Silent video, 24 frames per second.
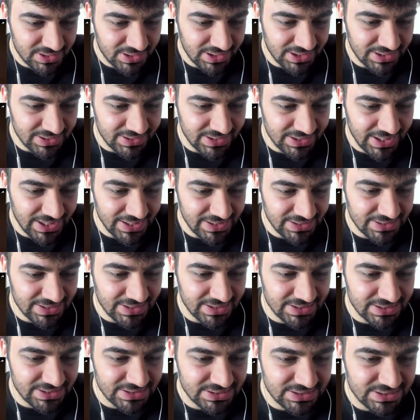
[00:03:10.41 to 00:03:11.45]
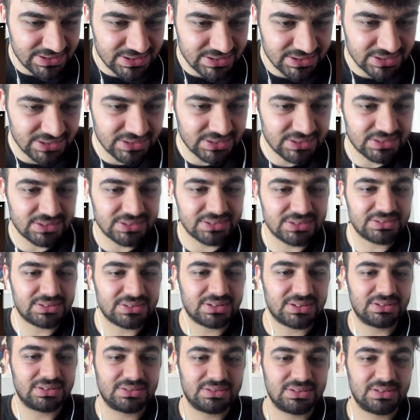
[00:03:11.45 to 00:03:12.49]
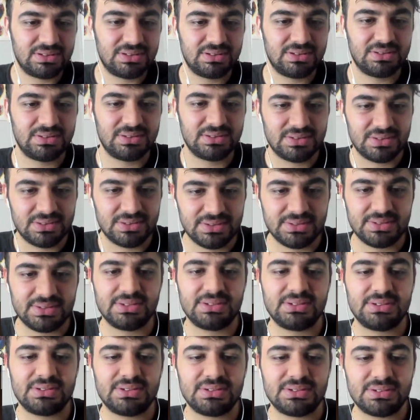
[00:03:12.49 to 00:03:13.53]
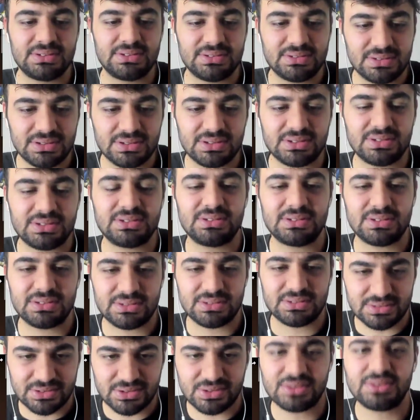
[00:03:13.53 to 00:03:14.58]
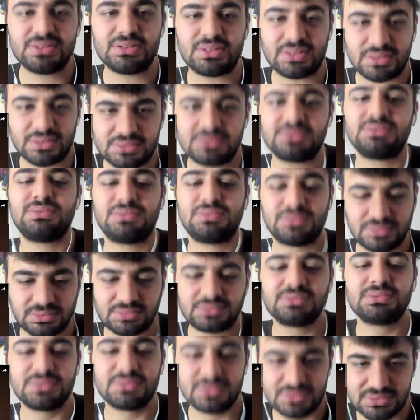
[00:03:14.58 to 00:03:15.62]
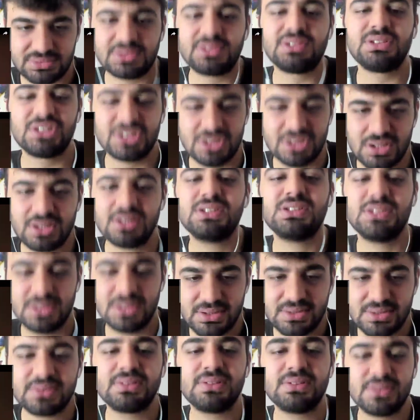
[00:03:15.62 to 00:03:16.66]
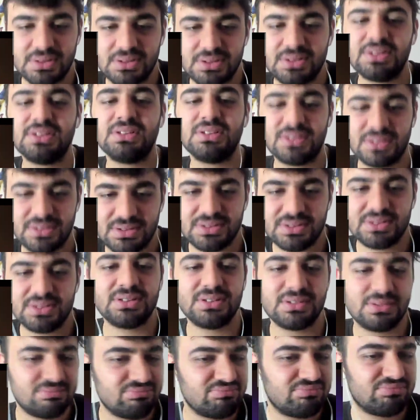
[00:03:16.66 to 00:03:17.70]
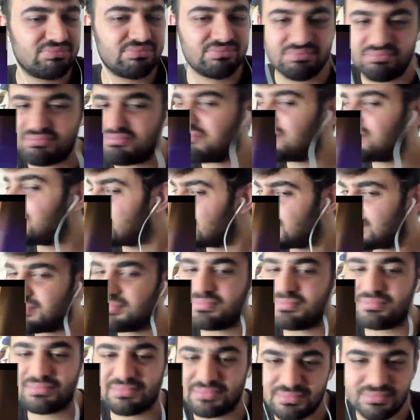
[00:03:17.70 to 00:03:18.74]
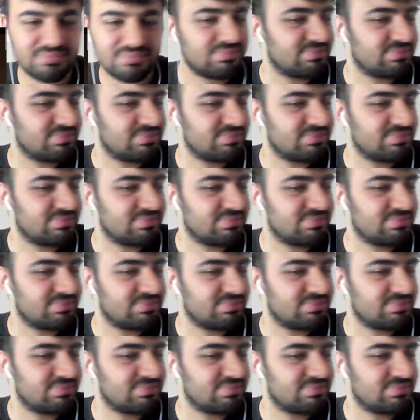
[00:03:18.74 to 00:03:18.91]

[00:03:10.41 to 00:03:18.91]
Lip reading: I like this. Ooh, smoking dope. I'm connected. I don't know what's longer, man. My block list or my checklist.